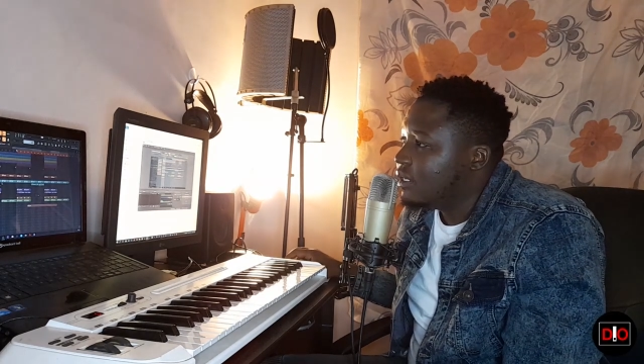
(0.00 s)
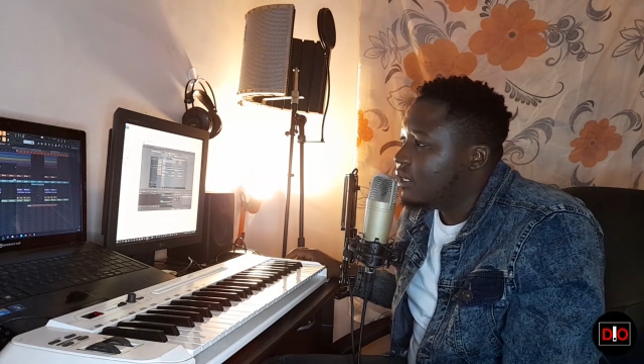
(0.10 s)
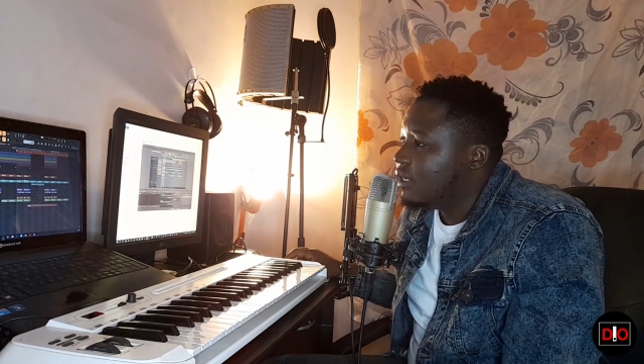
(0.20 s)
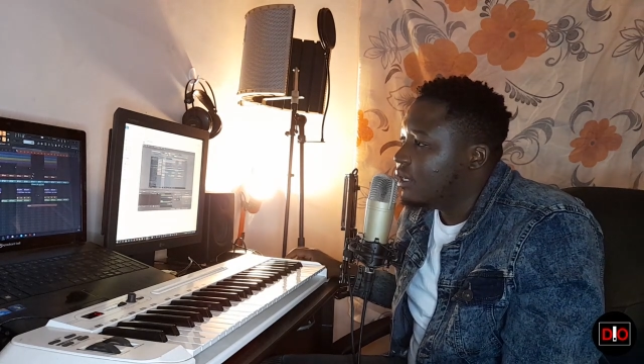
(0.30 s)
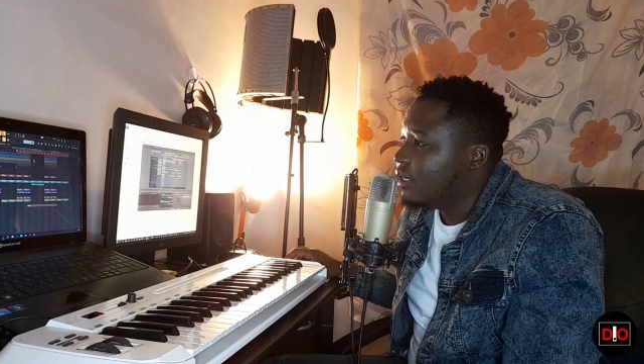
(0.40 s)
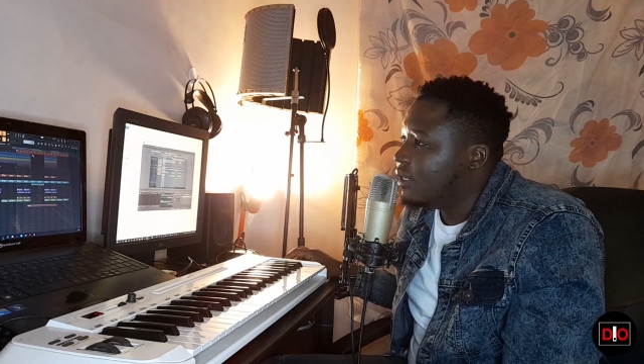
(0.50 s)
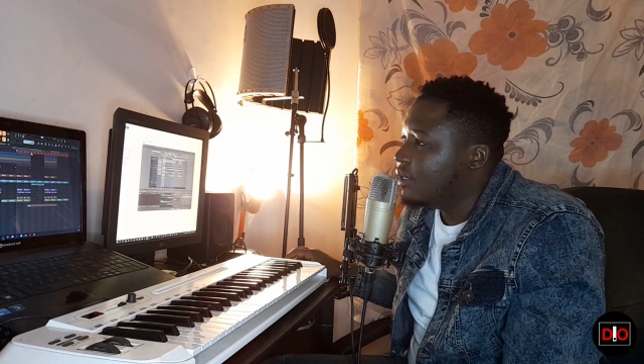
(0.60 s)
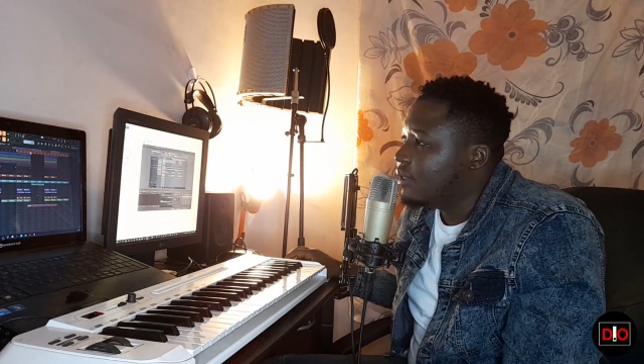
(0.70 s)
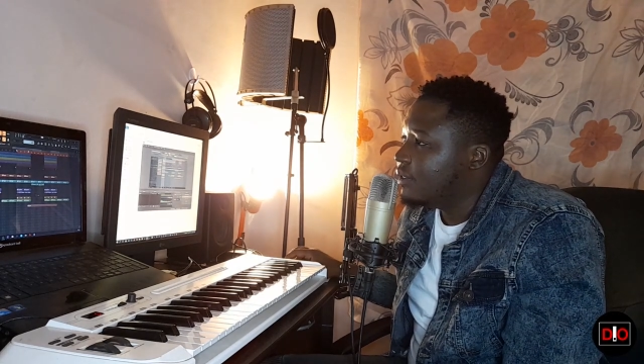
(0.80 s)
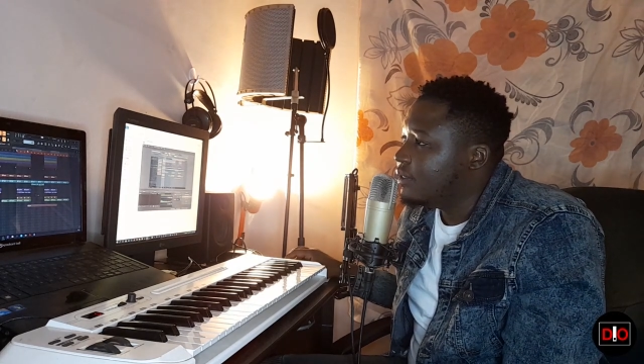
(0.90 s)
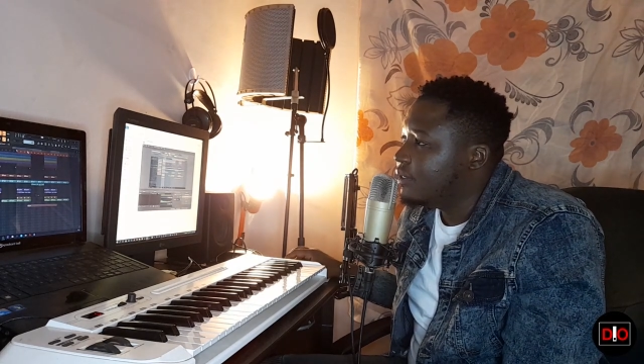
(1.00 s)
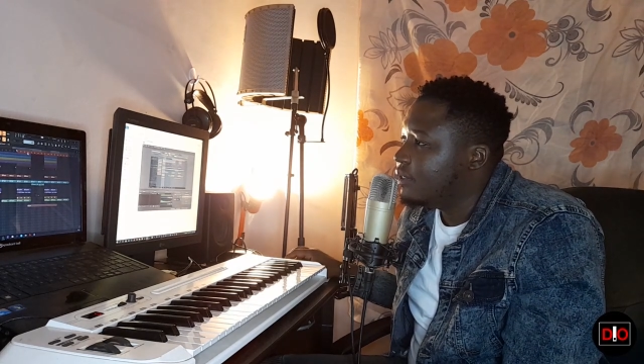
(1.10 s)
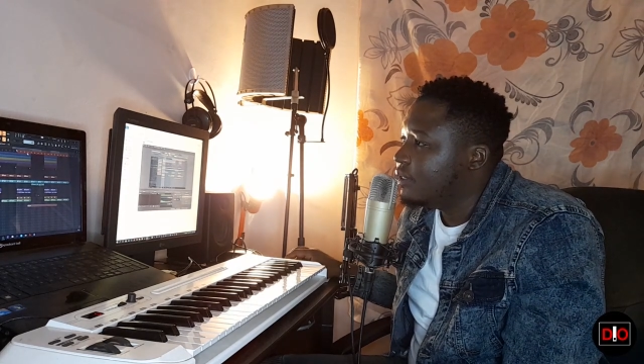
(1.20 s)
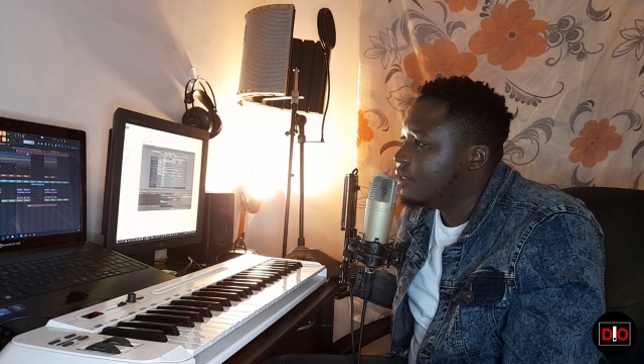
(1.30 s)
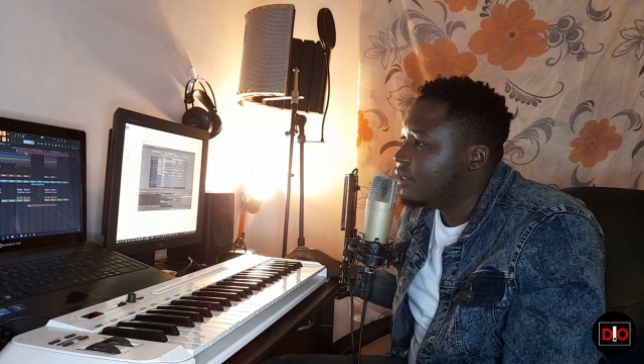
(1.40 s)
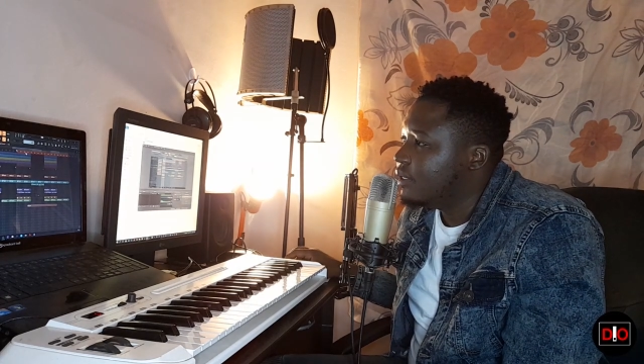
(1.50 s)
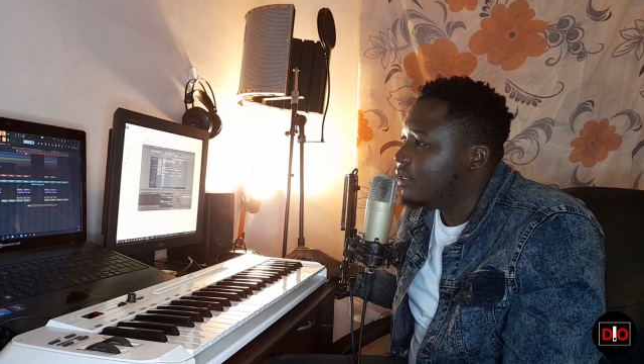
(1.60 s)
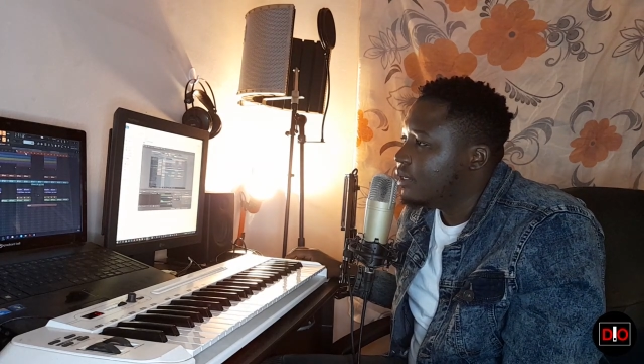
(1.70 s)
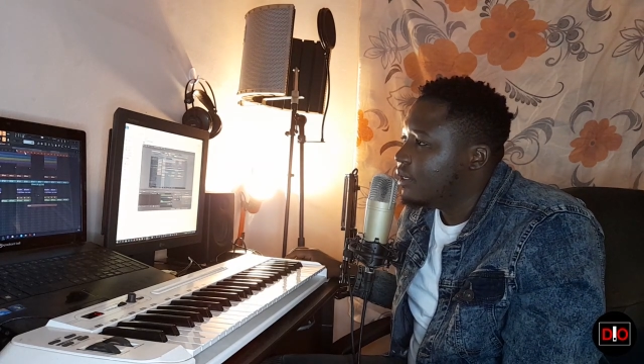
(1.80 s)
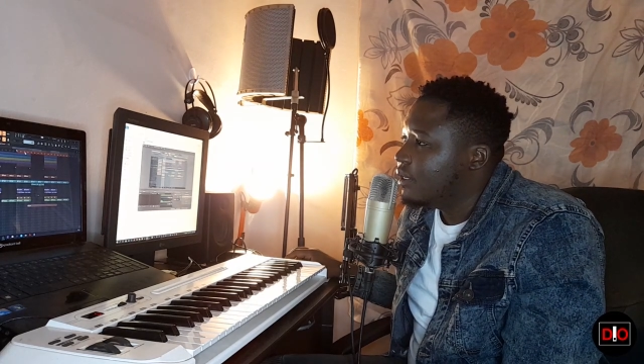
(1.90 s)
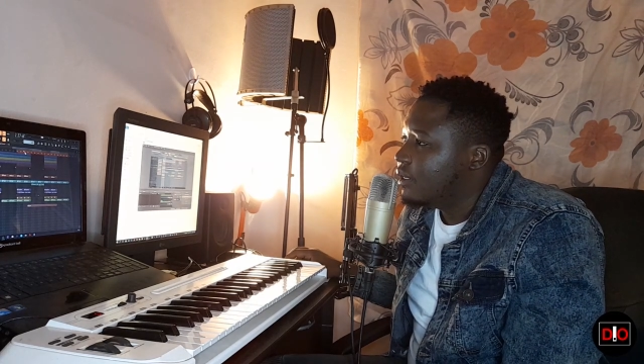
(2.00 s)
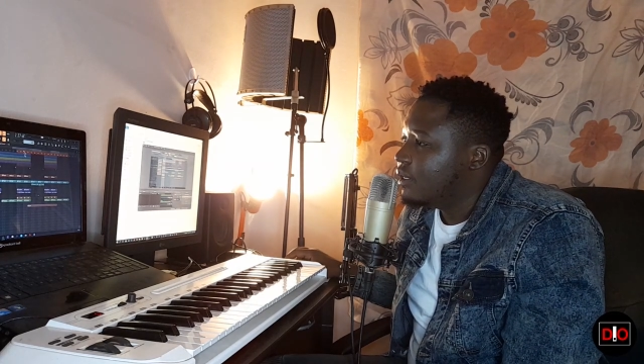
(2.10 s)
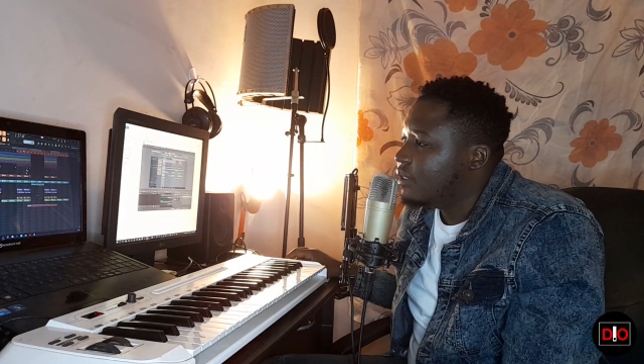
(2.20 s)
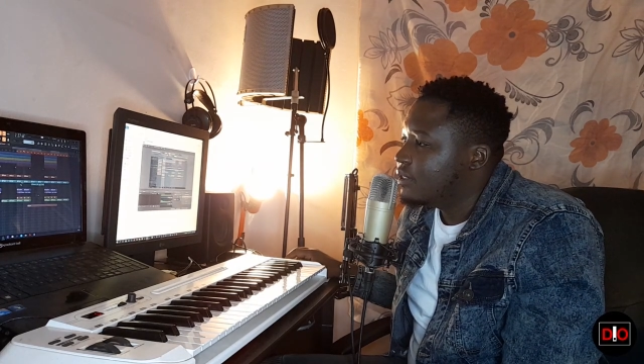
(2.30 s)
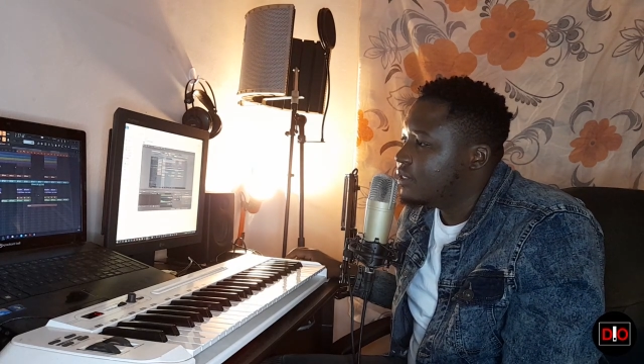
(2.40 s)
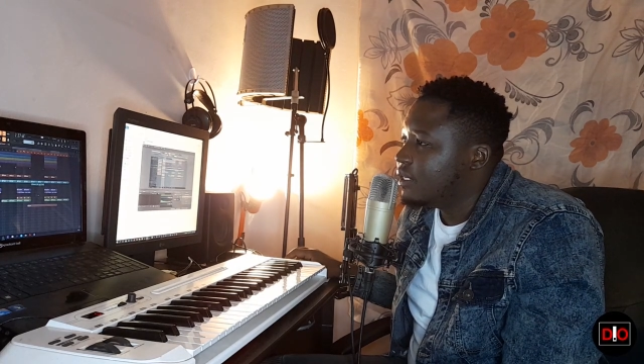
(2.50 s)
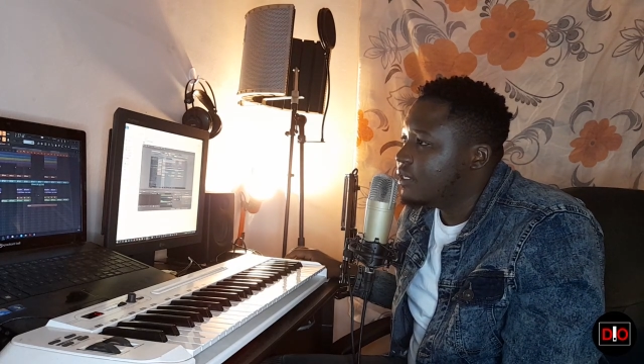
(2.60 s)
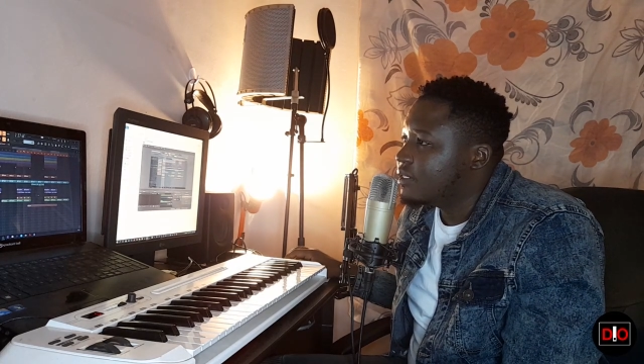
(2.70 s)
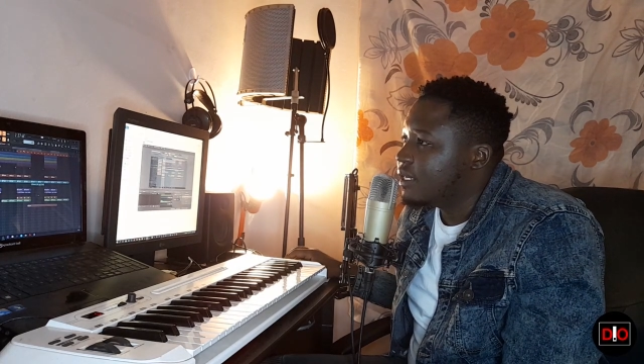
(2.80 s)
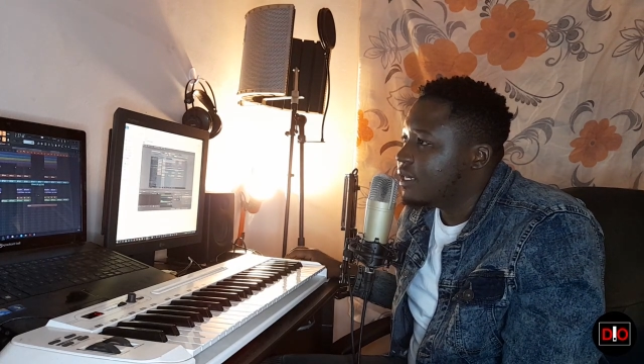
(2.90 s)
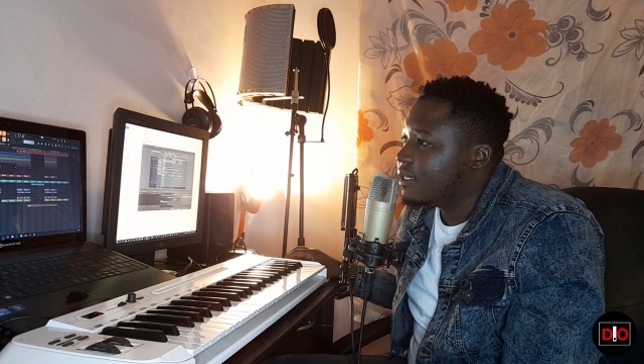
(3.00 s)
it sounds like